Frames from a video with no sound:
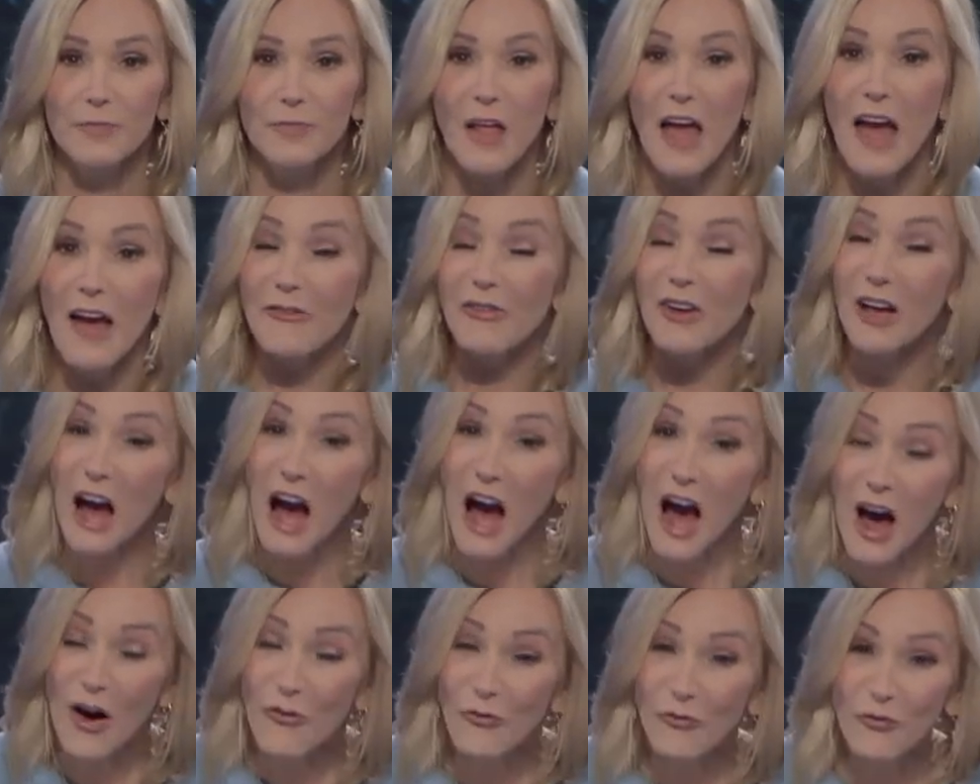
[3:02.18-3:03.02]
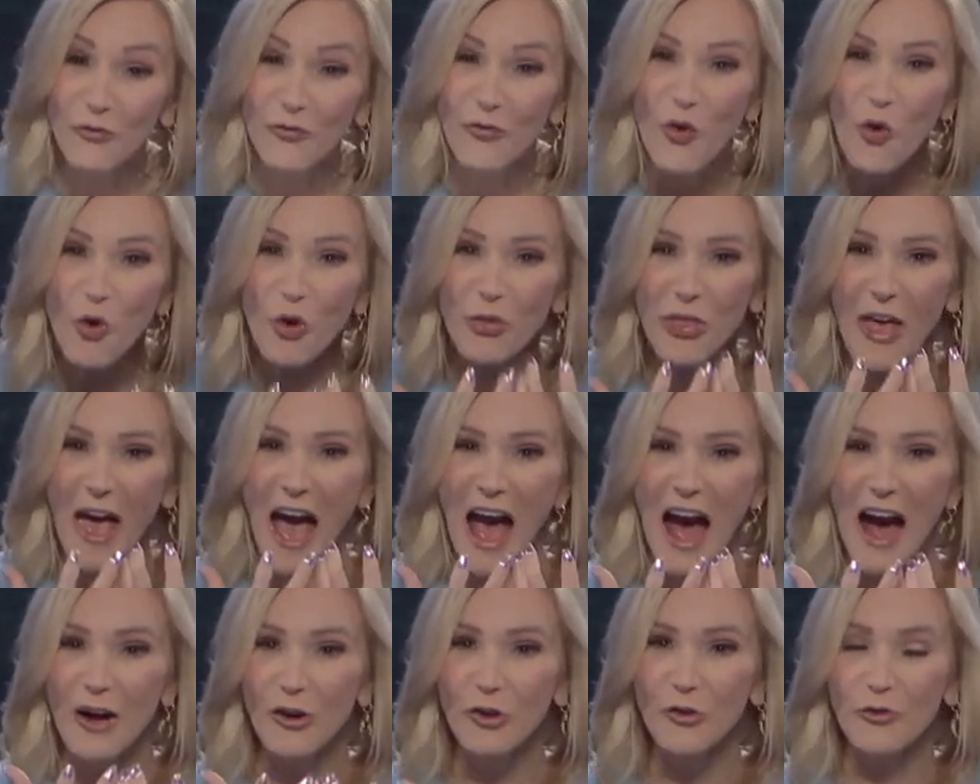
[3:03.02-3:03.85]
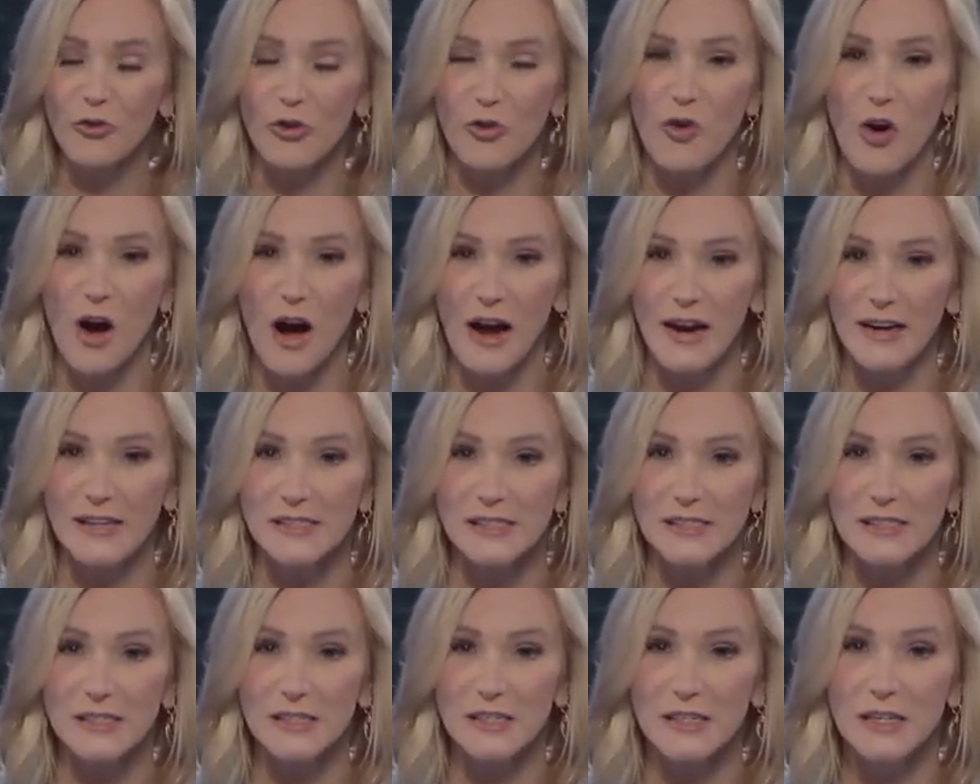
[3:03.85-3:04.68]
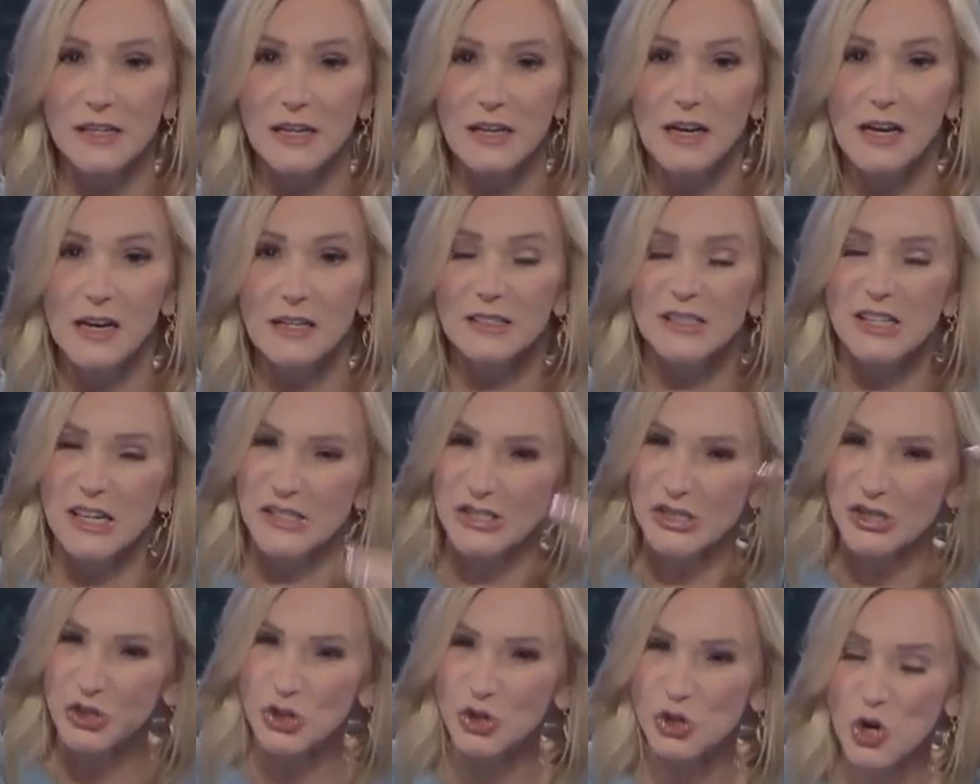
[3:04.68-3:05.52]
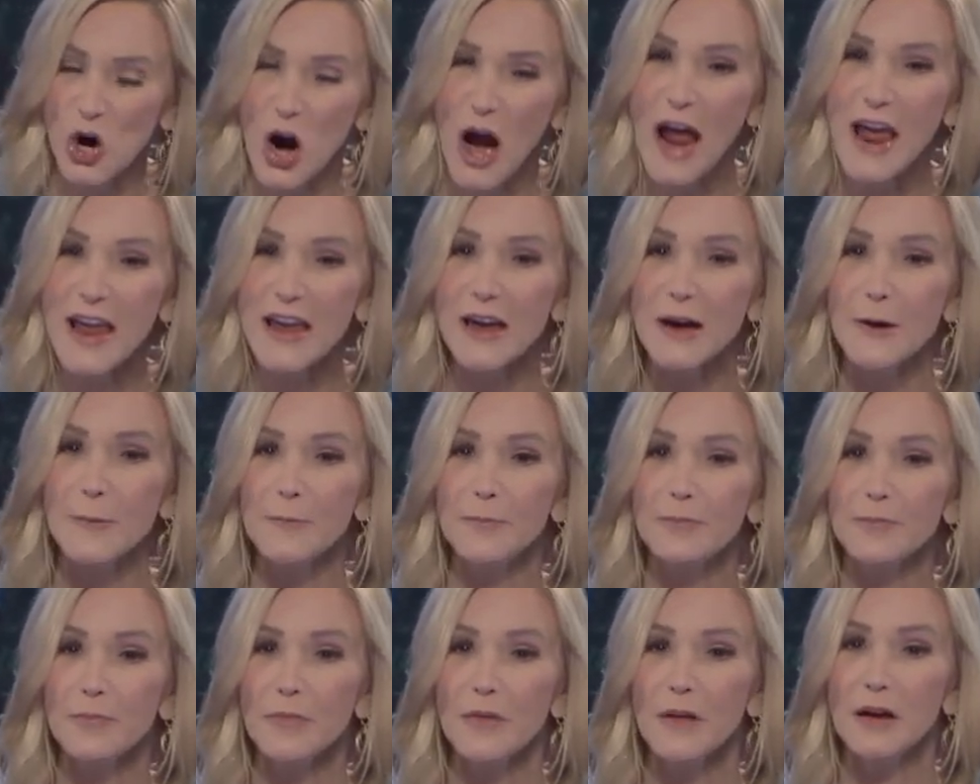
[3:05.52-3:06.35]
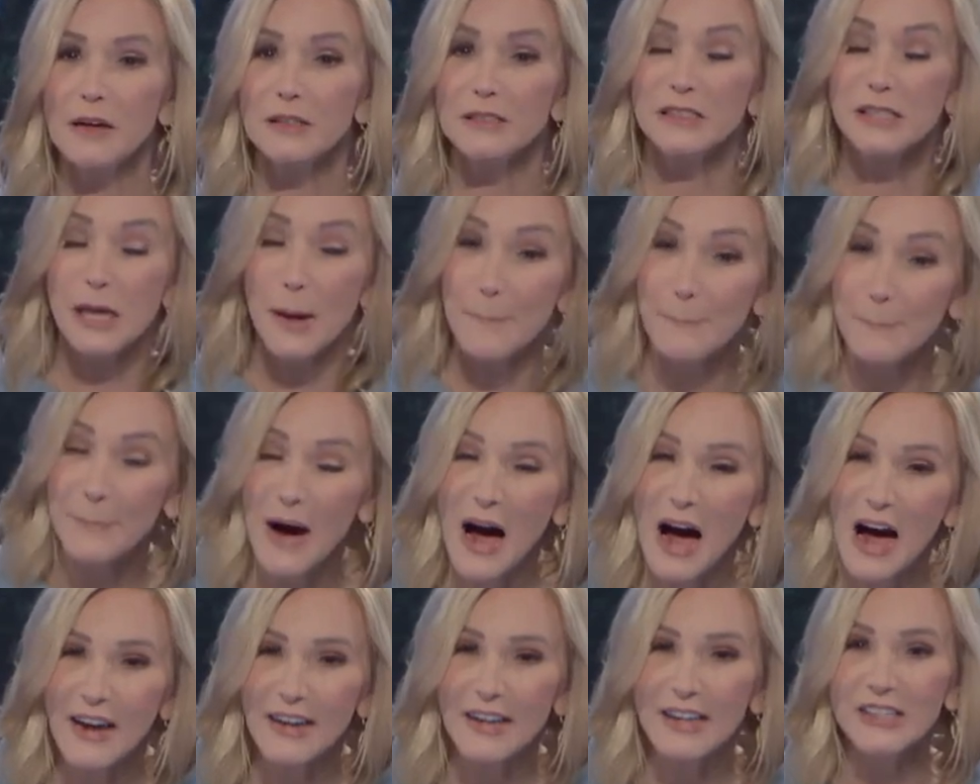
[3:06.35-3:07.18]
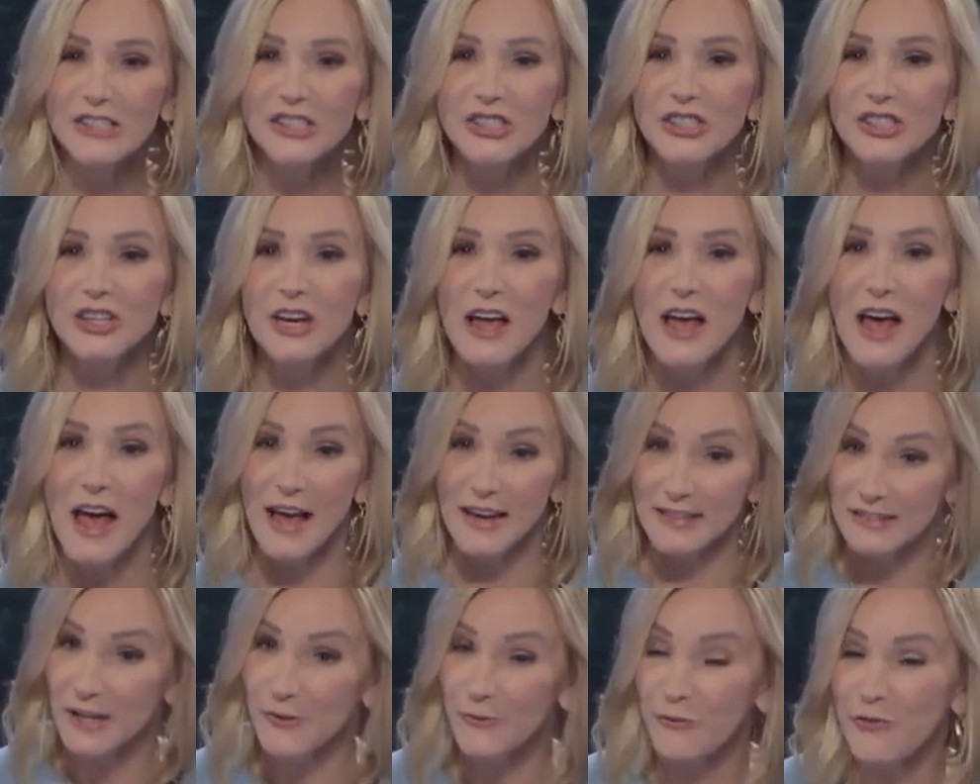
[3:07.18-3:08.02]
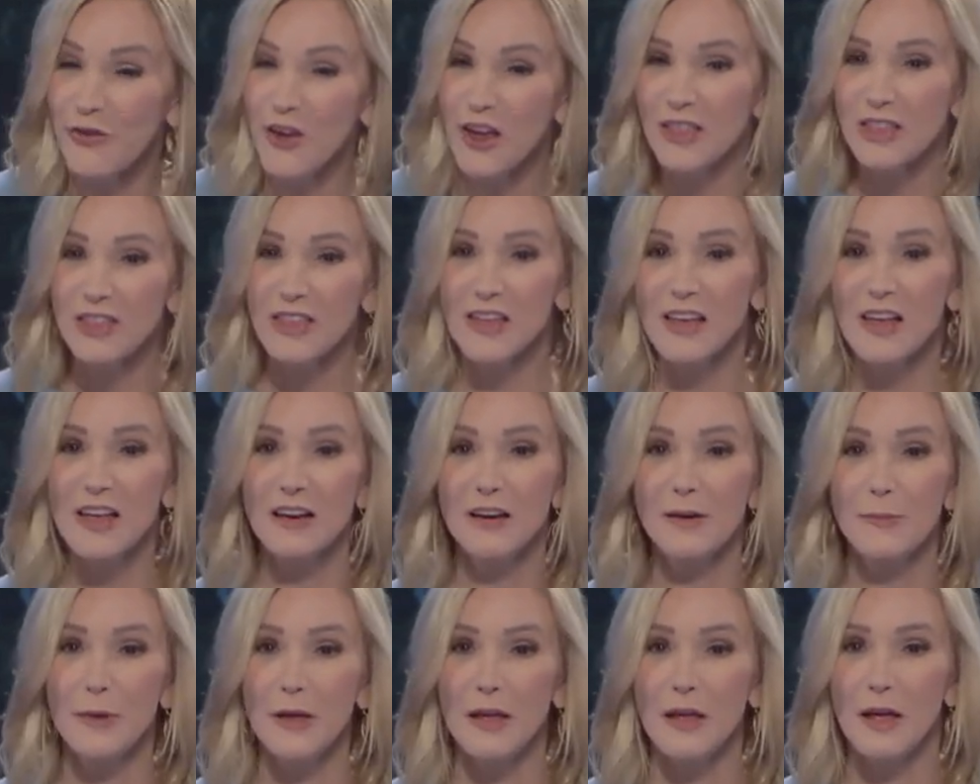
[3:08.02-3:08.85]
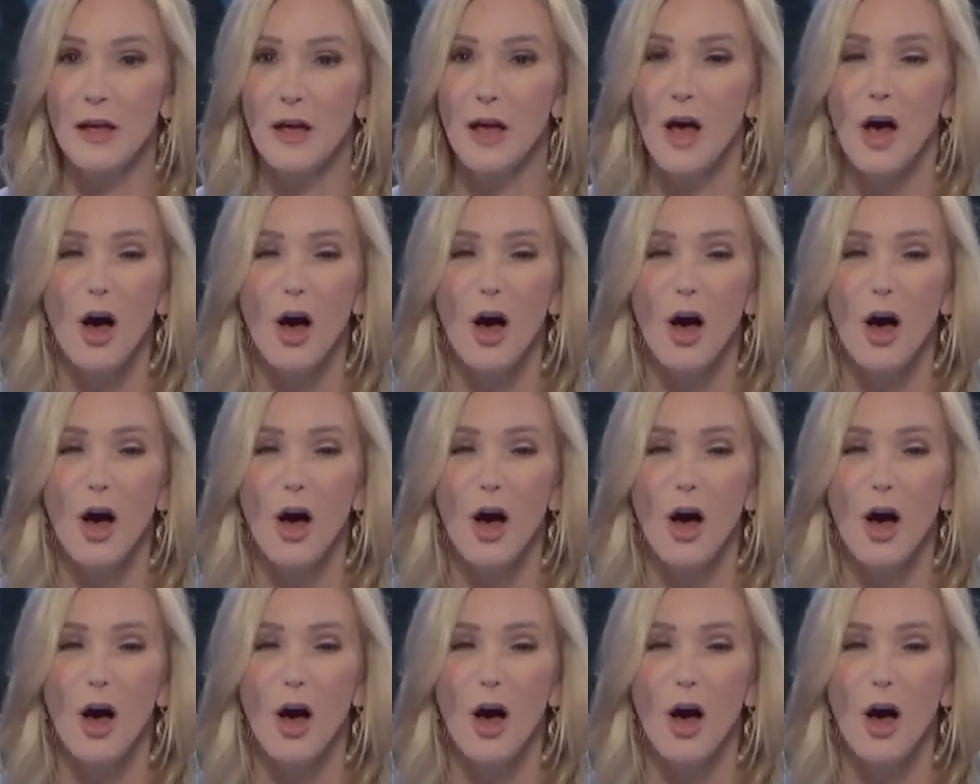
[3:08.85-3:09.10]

have come forth out of Christ to strike, to punish, and defeat the enemy.